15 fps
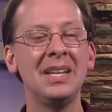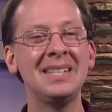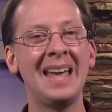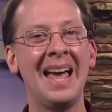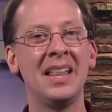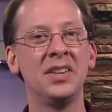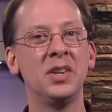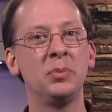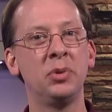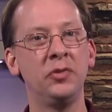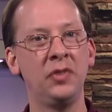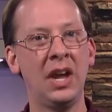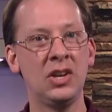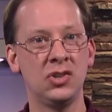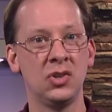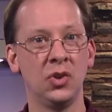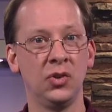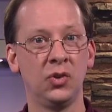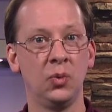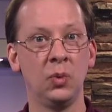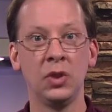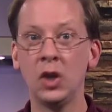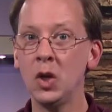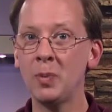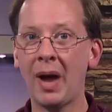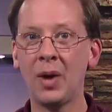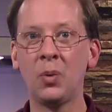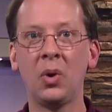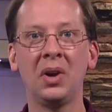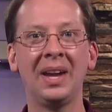talented professionals with whom I
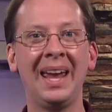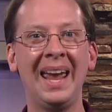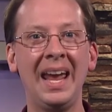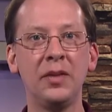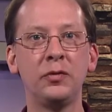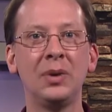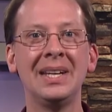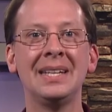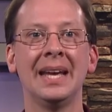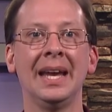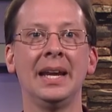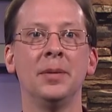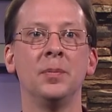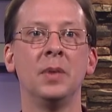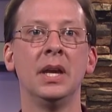work every day,